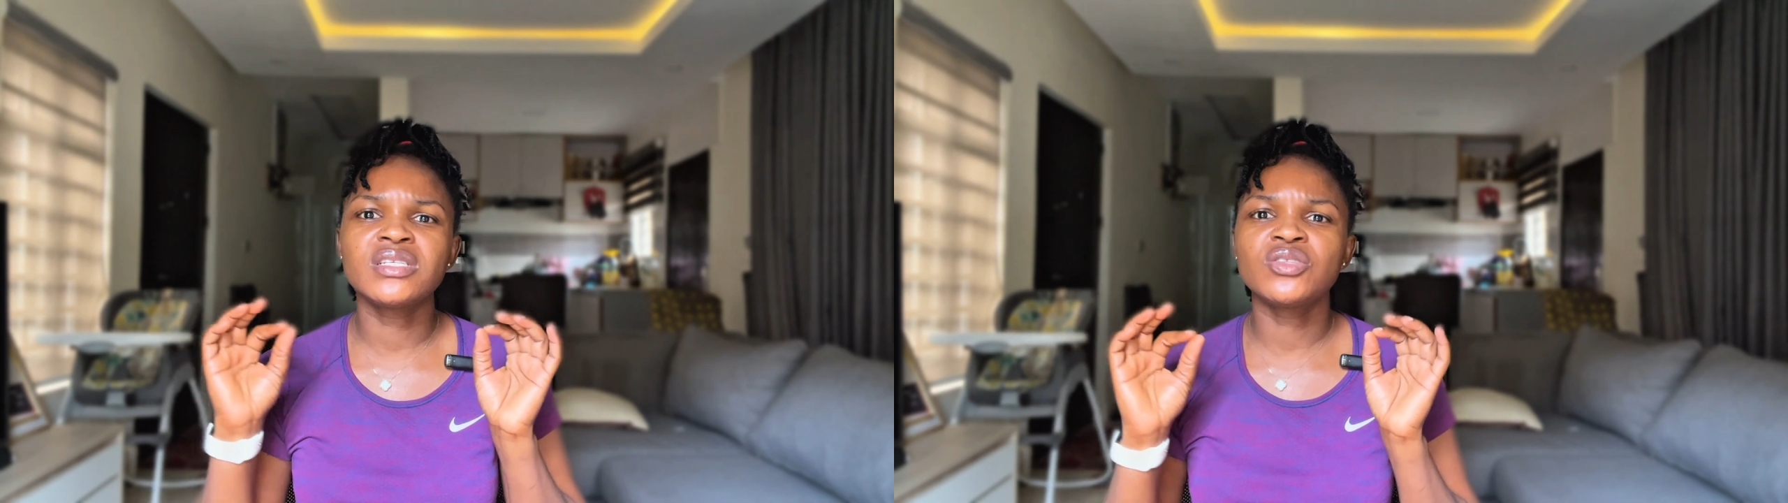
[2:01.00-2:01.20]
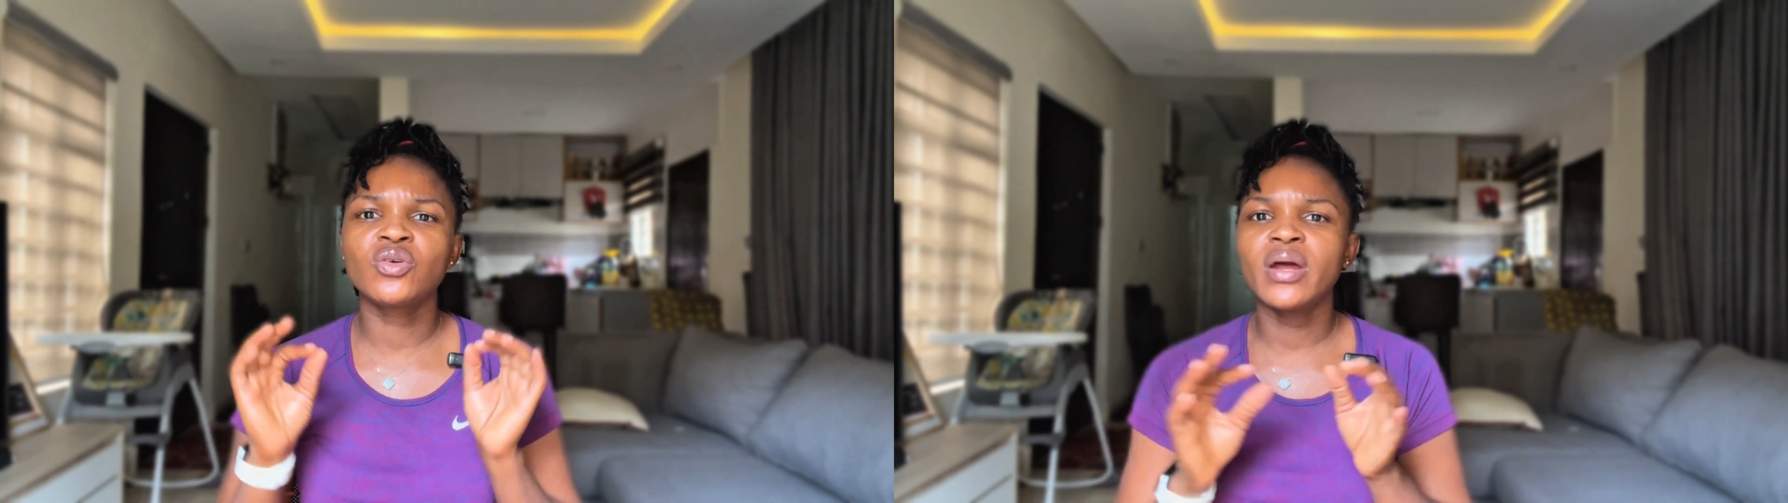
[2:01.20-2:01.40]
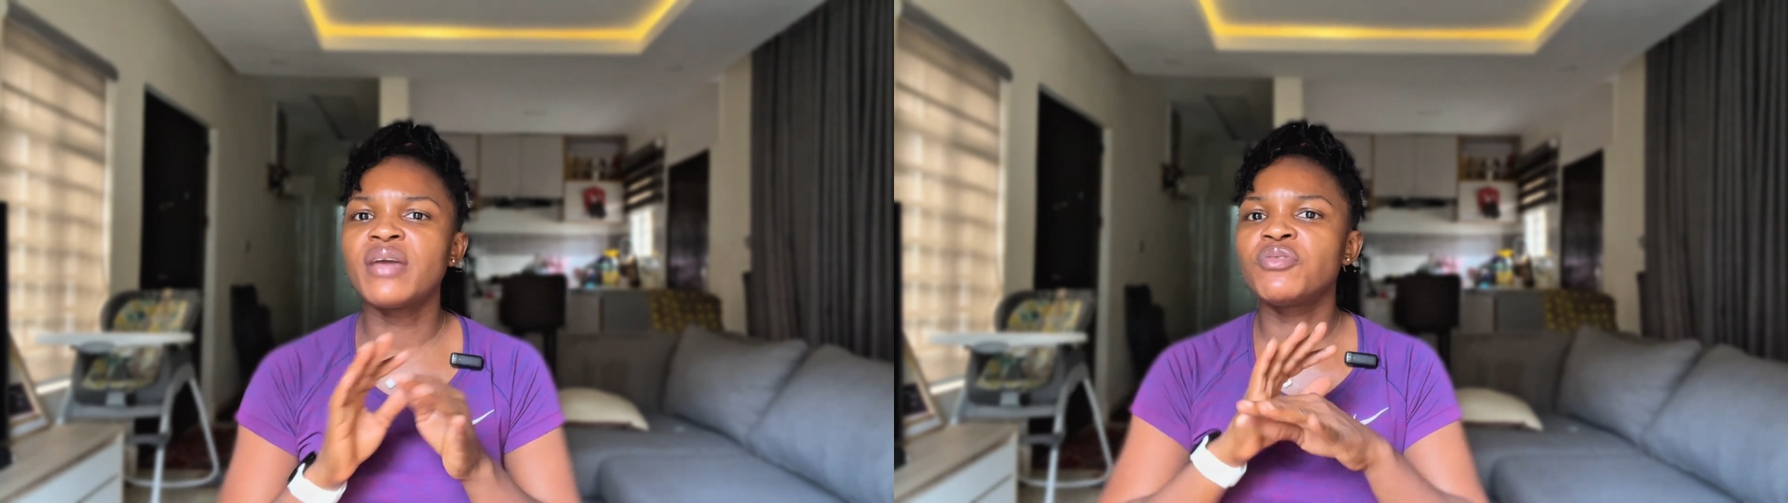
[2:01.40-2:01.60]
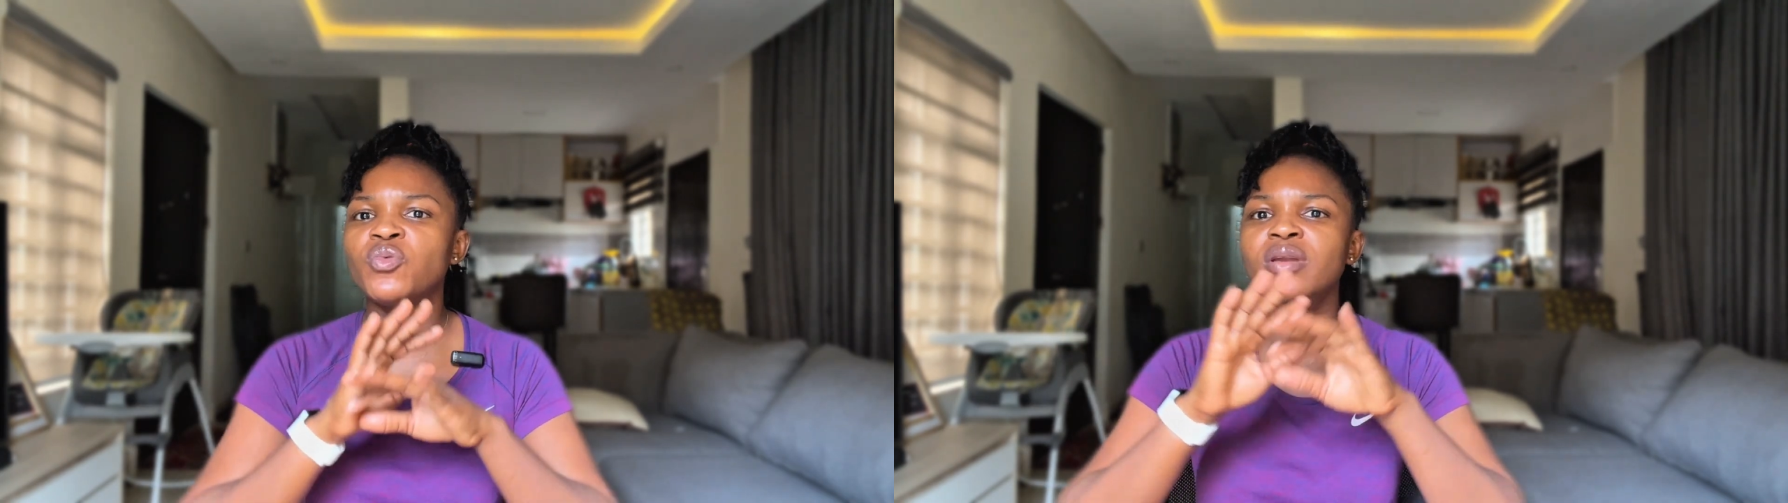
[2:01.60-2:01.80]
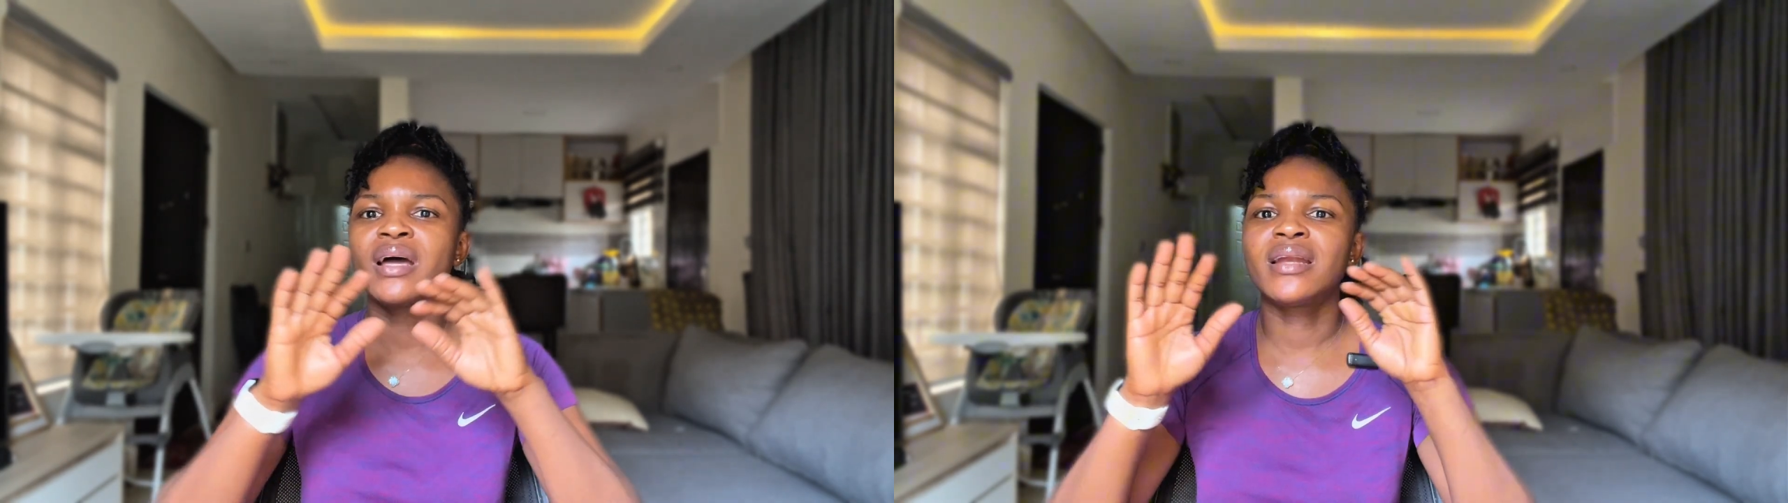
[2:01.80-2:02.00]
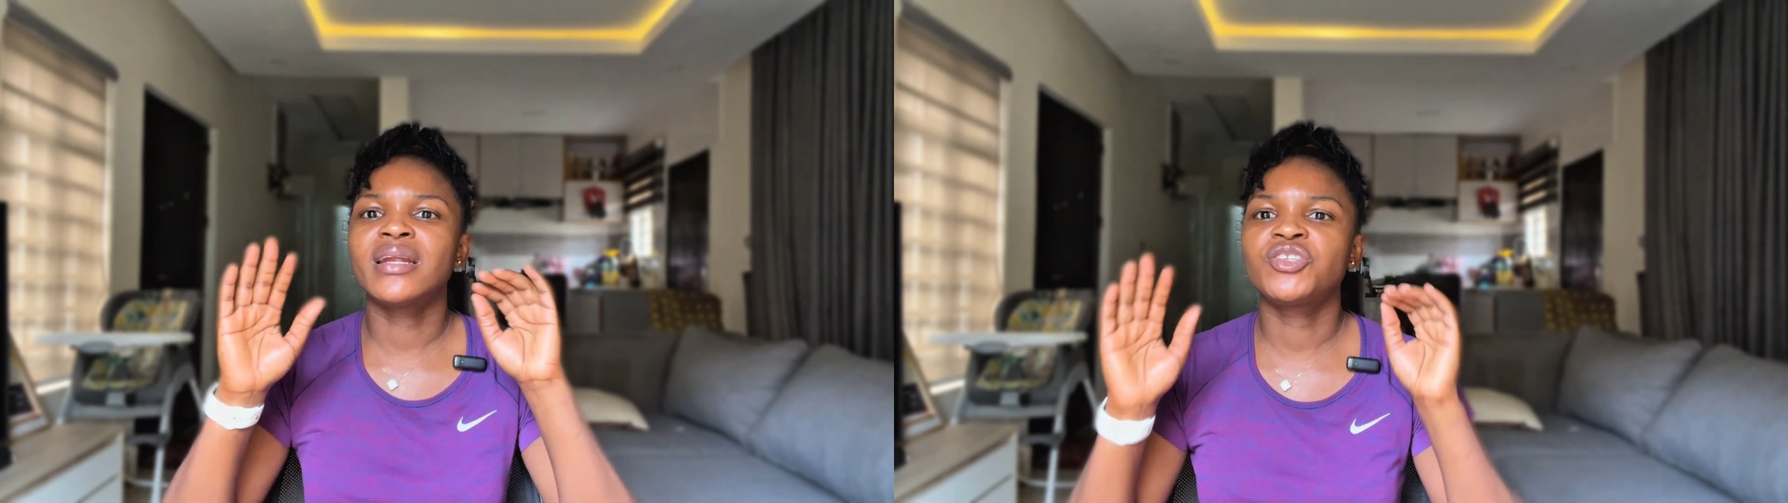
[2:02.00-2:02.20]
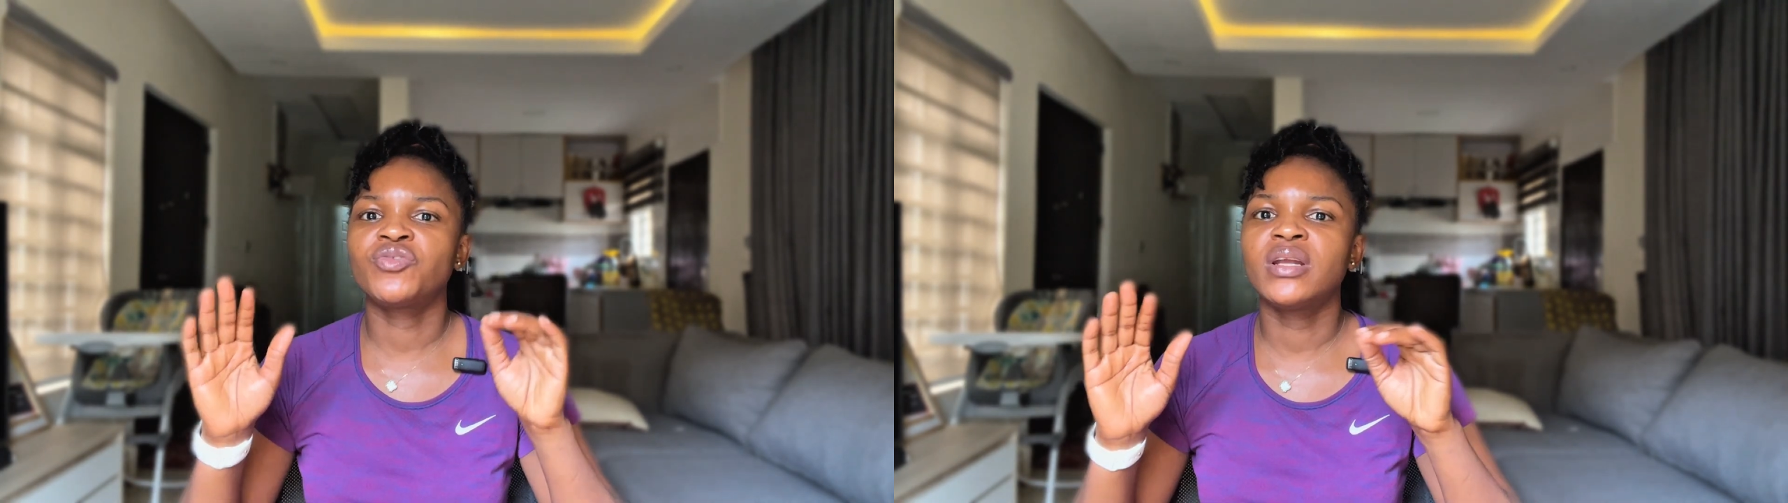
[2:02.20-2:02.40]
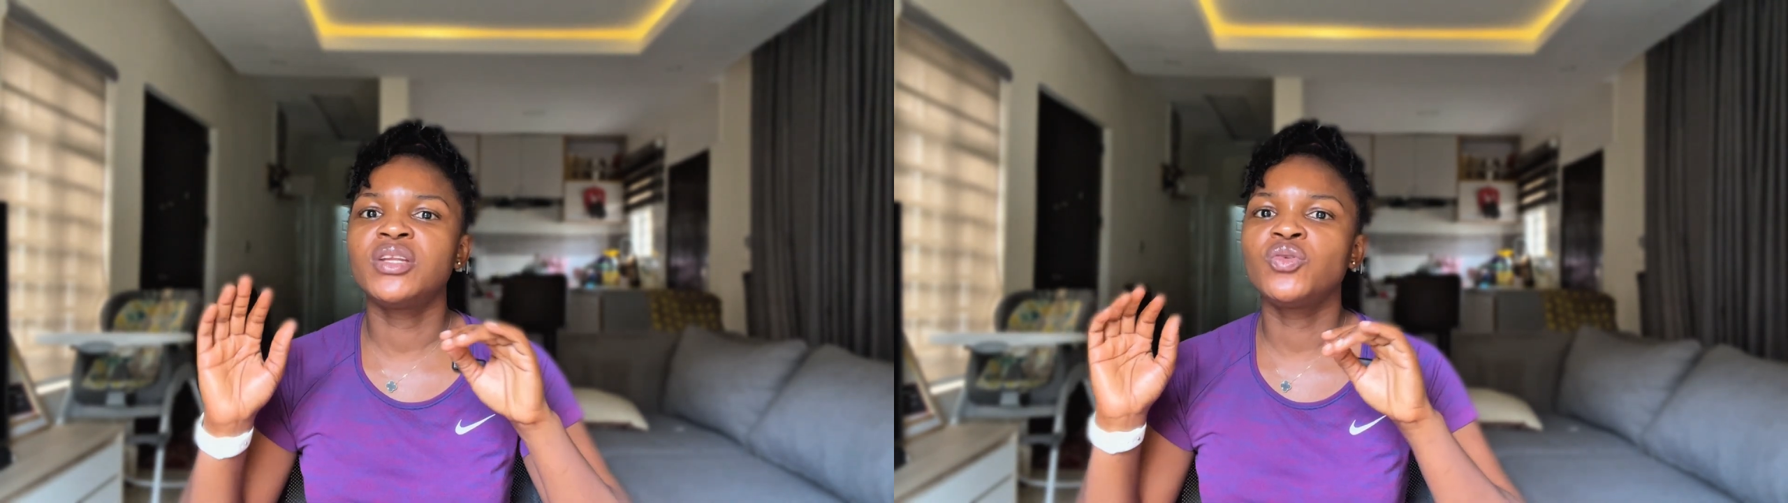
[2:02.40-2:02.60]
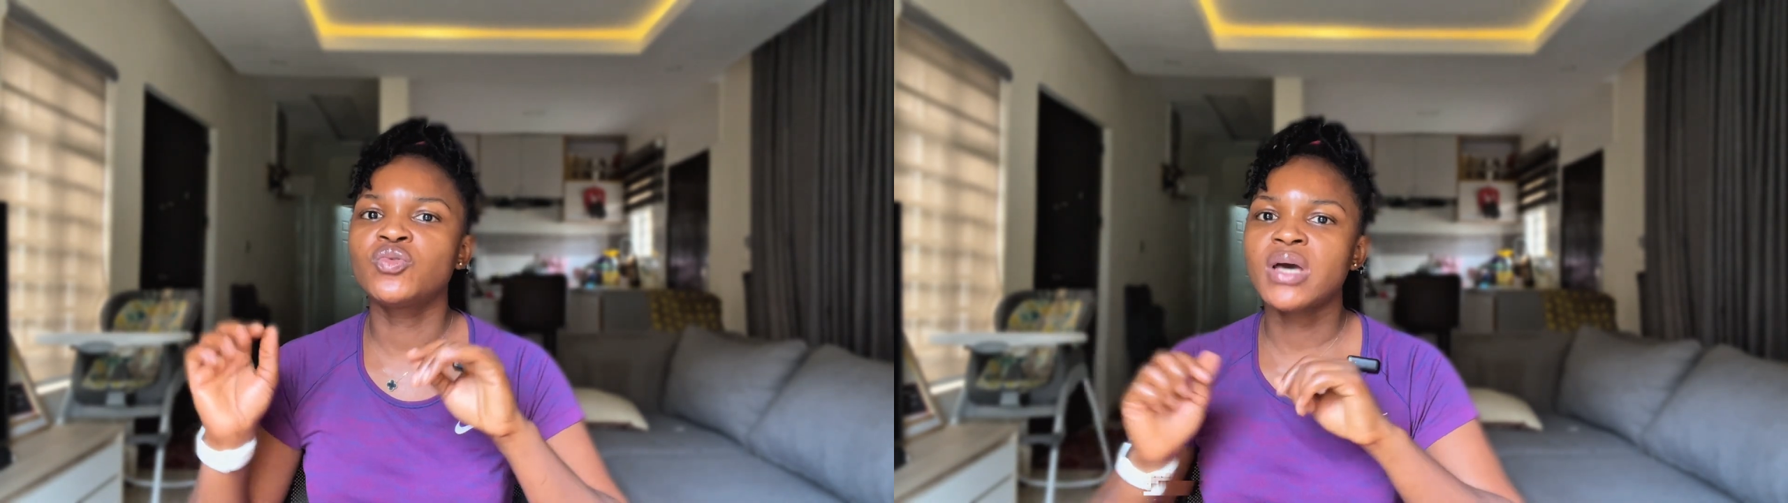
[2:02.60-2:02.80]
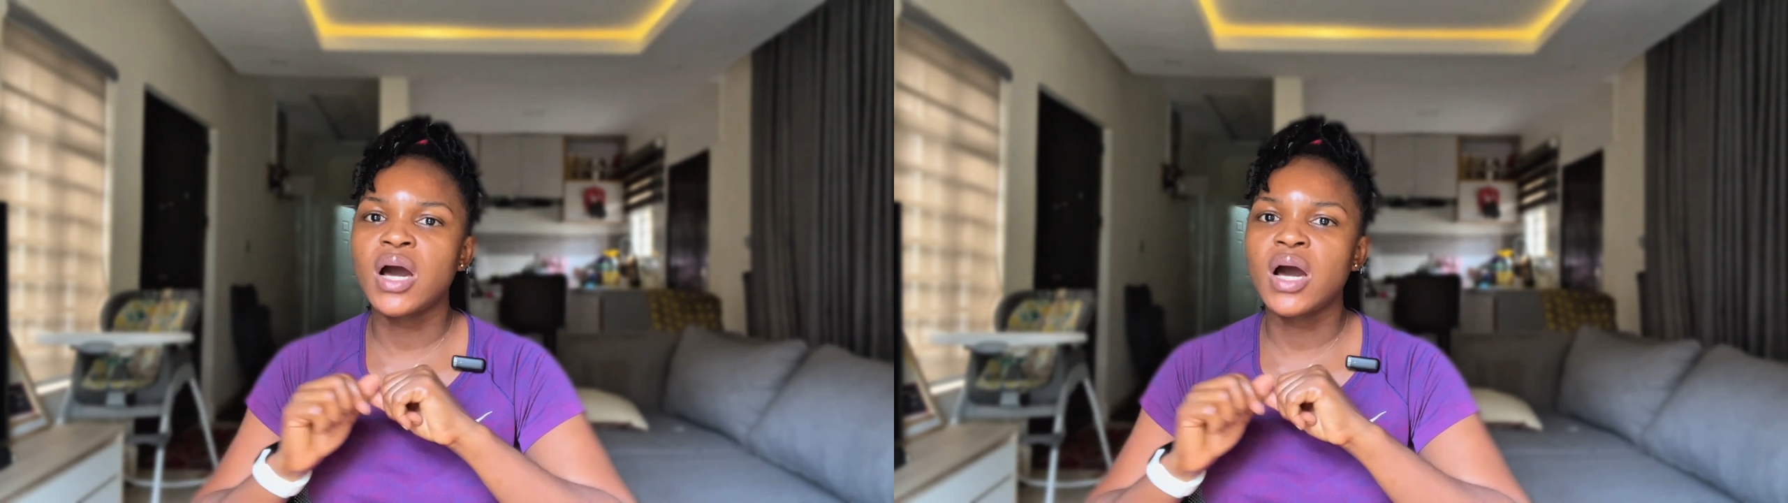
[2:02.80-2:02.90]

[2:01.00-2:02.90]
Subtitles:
it's not everyone that naturally knows